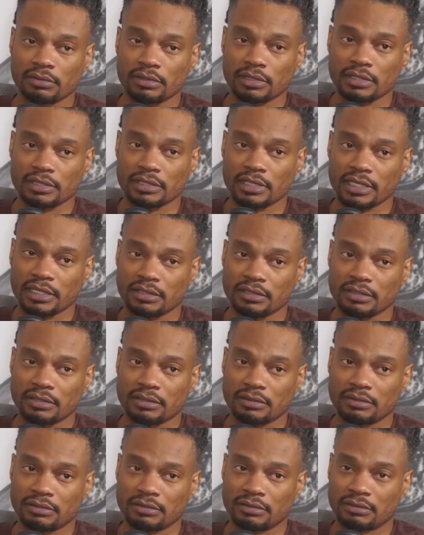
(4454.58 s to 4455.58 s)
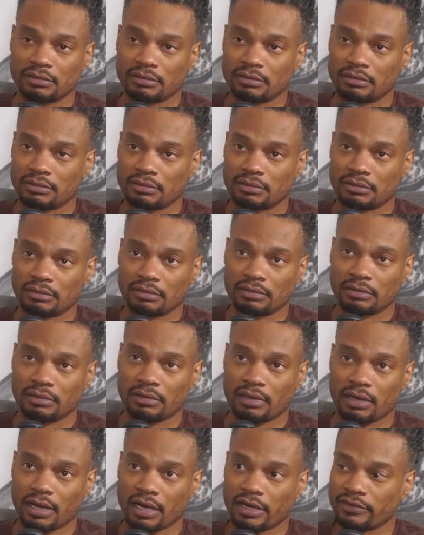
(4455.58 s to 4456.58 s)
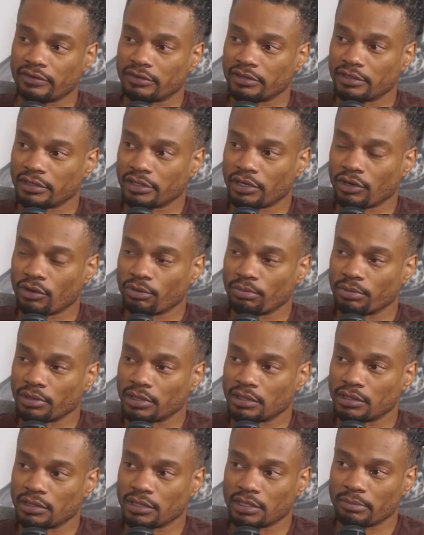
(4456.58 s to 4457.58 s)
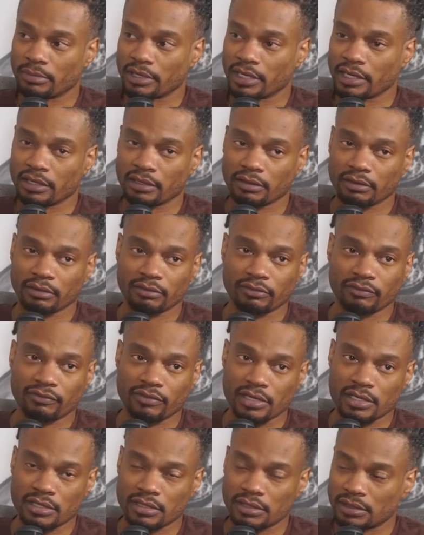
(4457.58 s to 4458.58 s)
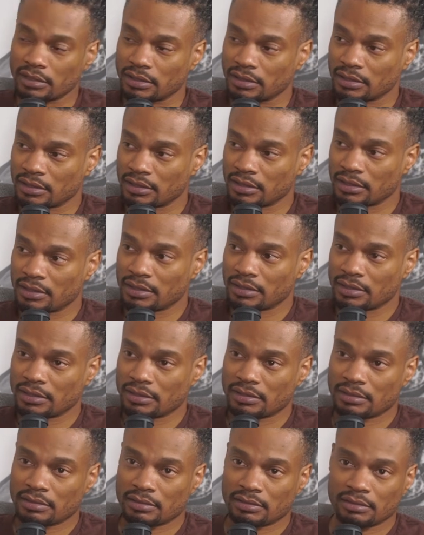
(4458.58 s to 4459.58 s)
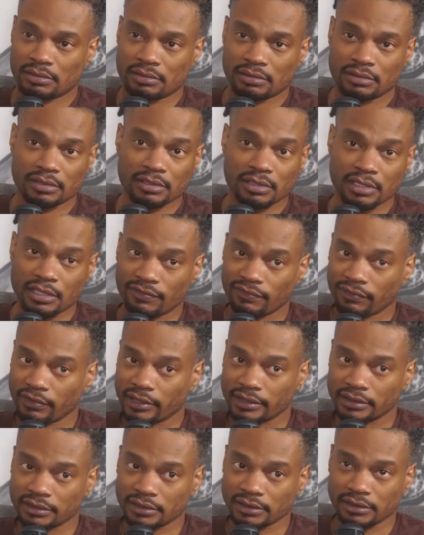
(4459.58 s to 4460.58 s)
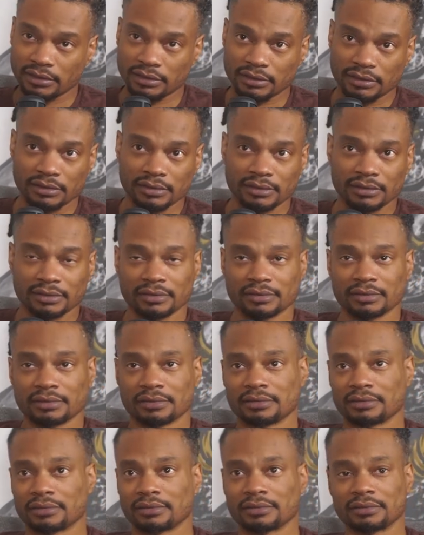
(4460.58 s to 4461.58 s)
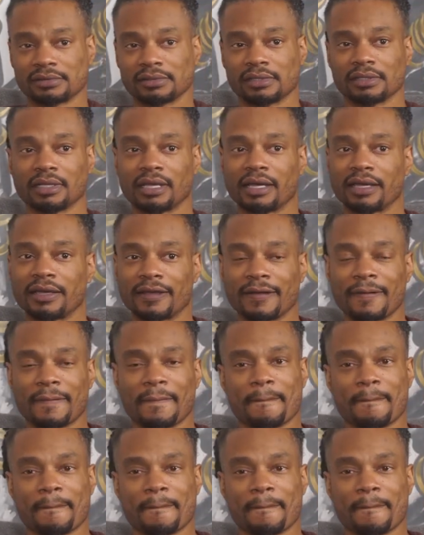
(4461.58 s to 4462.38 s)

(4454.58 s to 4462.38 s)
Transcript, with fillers: because that's Iverson, Kobe, T Mac, Vince, Steve Francis. Like,